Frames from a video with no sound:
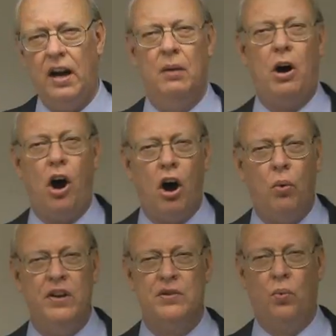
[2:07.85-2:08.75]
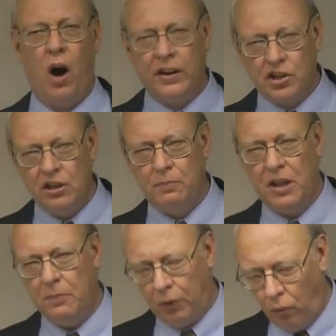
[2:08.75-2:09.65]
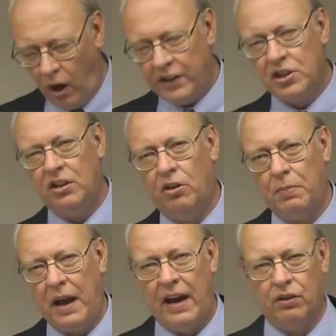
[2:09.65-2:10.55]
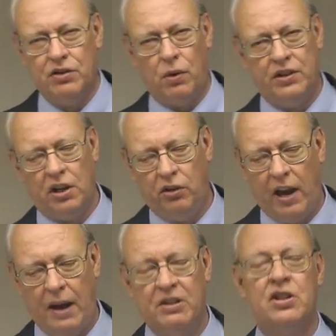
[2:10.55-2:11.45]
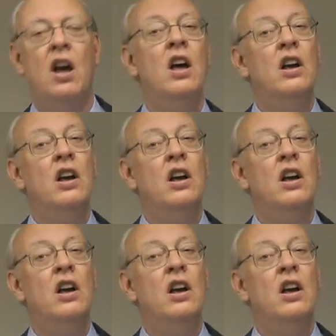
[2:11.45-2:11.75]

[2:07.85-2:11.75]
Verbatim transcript: I am always watching people, watching their patterns, watching their habits.